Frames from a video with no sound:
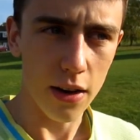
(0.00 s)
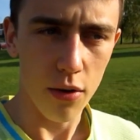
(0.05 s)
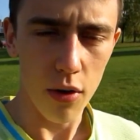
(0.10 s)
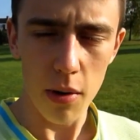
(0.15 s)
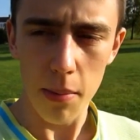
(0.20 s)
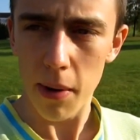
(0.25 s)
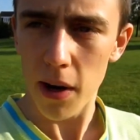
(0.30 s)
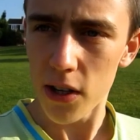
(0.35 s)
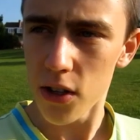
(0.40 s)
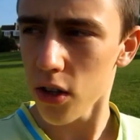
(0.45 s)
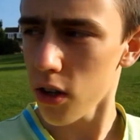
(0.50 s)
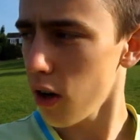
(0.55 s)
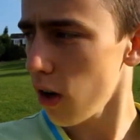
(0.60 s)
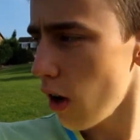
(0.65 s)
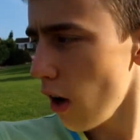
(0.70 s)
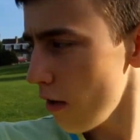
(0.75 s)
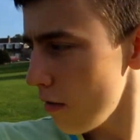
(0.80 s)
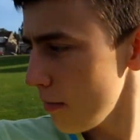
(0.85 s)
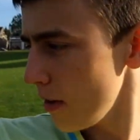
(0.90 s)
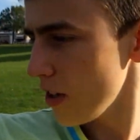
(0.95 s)
creepy, I just
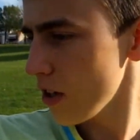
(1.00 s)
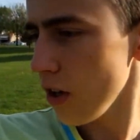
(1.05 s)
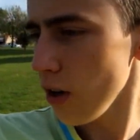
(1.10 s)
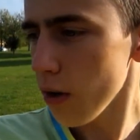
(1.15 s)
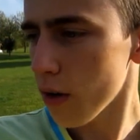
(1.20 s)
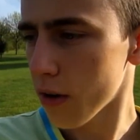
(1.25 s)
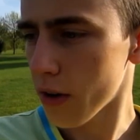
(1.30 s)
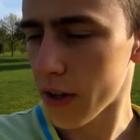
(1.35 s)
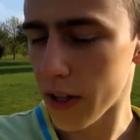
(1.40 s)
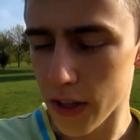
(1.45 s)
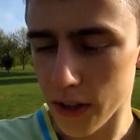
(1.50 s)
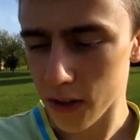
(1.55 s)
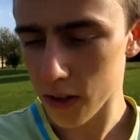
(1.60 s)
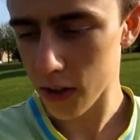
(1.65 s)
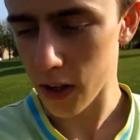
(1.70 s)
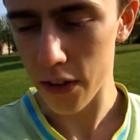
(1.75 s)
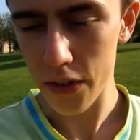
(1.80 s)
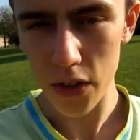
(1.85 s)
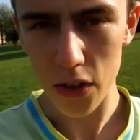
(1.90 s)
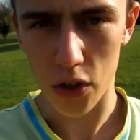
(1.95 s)
look over my shoulder and there's
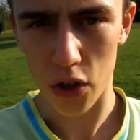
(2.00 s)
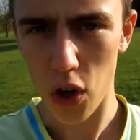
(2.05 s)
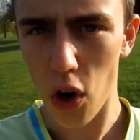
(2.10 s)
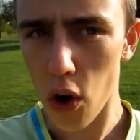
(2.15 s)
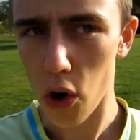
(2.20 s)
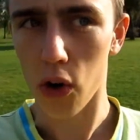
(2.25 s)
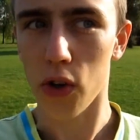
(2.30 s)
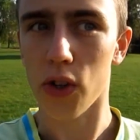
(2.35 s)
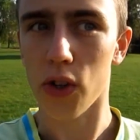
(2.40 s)
just like this dog